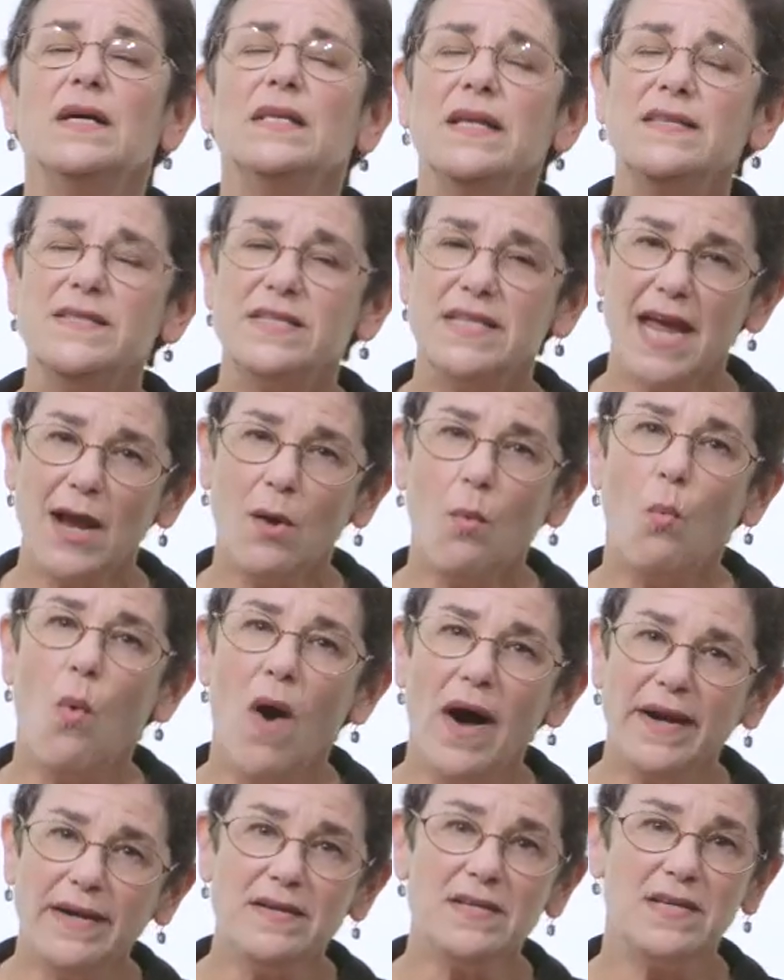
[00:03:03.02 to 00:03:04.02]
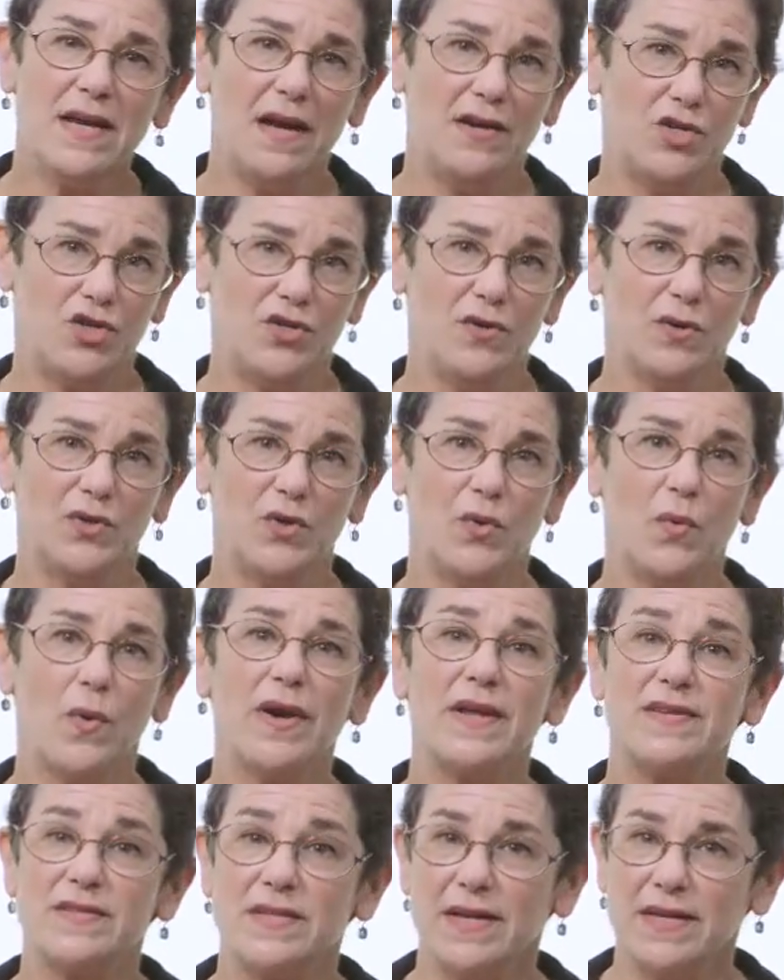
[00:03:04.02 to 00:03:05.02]
Let's take one intentional tort
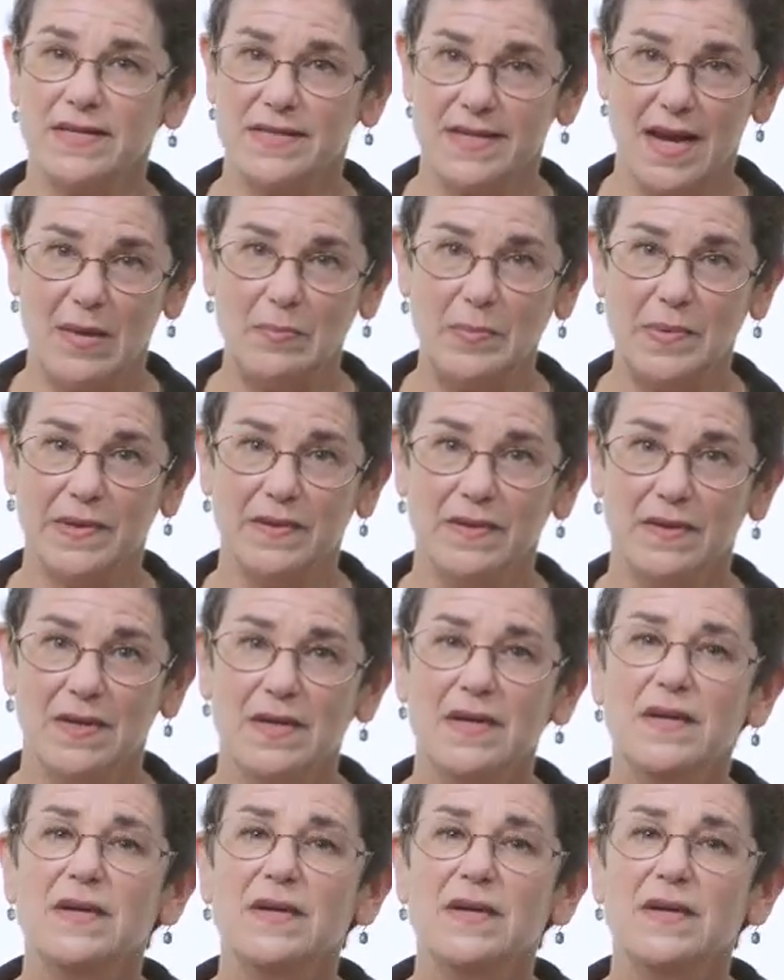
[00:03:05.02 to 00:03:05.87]
as an example,